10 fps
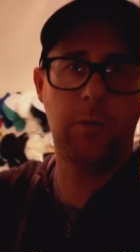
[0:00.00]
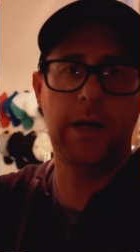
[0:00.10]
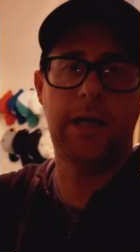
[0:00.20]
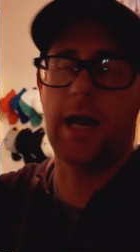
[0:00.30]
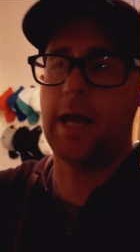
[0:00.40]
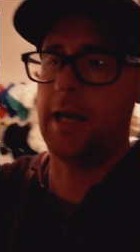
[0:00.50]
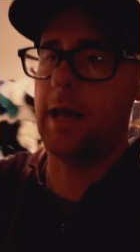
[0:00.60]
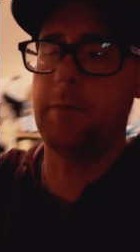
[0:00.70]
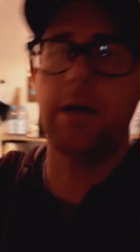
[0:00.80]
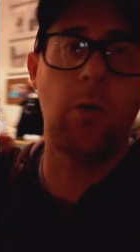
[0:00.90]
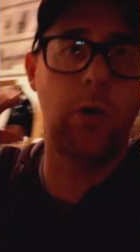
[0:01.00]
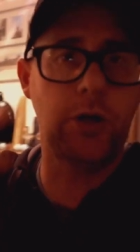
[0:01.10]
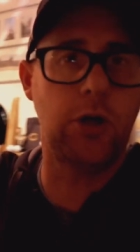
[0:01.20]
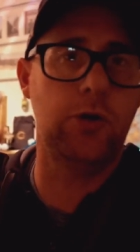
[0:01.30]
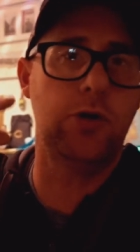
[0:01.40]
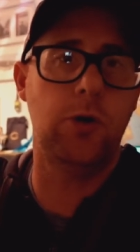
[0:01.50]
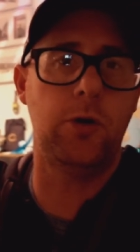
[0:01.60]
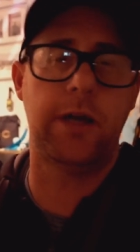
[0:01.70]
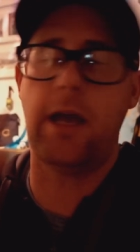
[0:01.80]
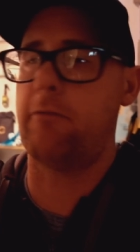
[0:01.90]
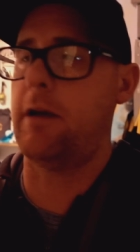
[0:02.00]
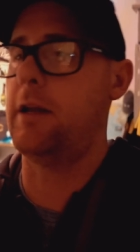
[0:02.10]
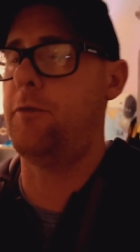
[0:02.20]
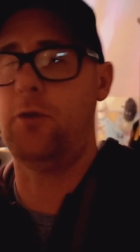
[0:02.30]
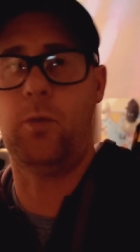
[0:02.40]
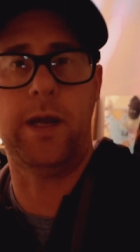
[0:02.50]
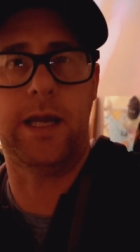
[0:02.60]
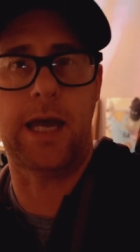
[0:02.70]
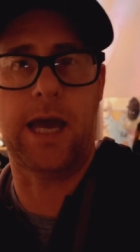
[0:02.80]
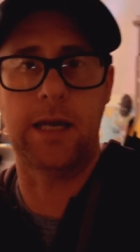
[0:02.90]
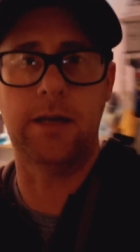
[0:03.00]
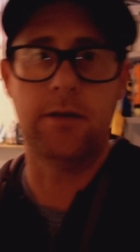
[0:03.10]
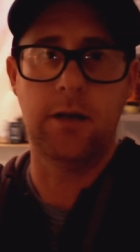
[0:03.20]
weekend. Let me know what you do to get ready for the weekend.